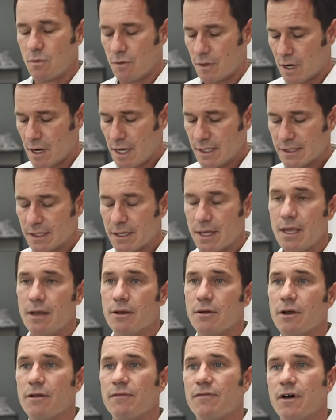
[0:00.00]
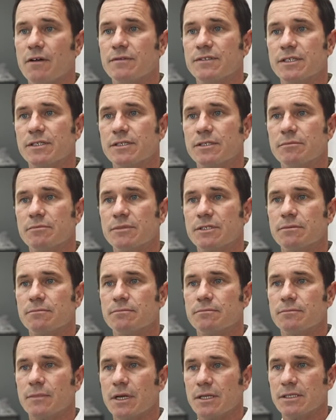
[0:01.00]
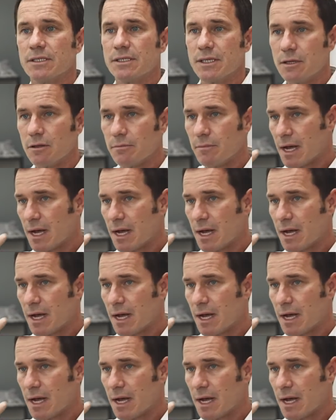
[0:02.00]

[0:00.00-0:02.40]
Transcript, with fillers: With classic N95 systems and seal